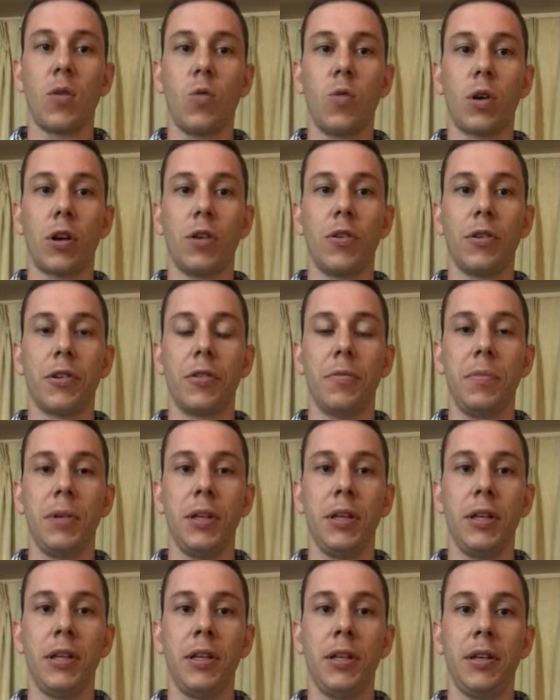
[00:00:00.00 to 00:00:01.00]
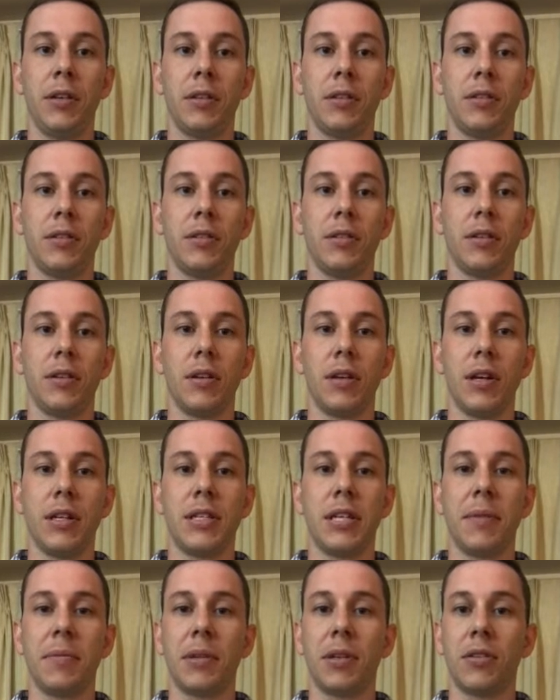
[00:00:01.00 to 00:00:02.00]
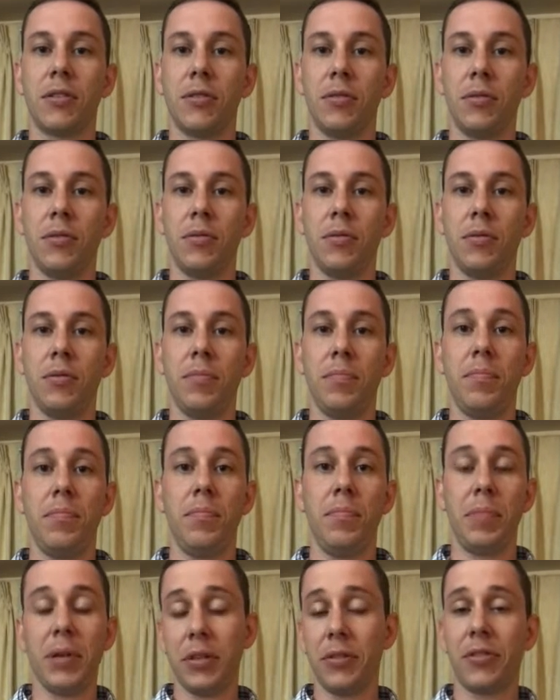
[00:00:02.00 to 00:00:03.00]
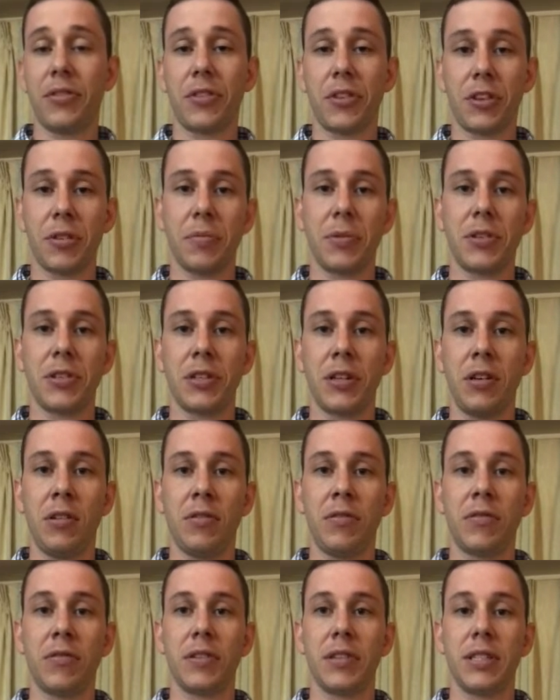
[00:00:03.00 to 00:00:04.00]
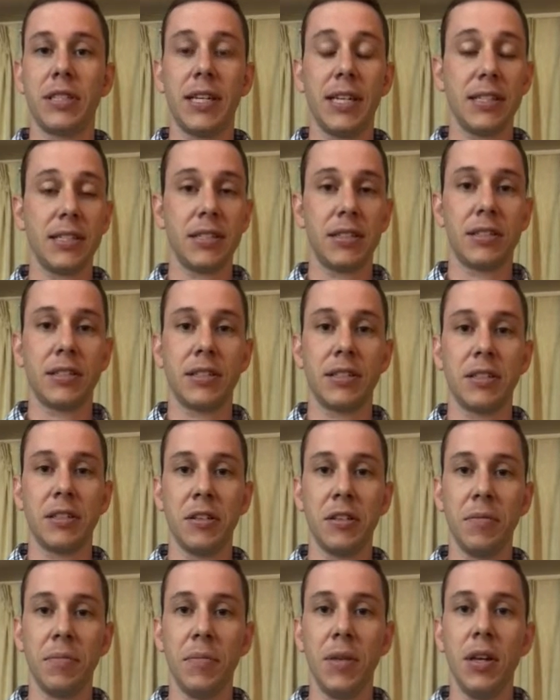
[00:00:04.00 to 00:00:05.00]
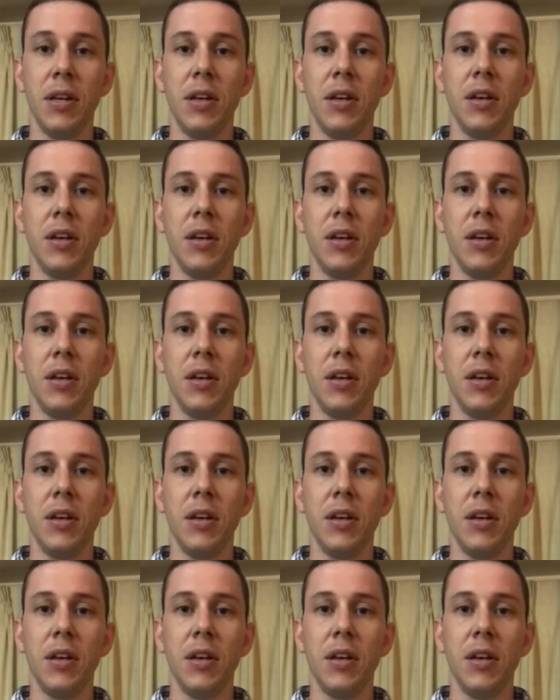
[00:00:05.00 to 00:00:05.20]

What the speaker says: we're going to be attempting to build the system itself, test the system,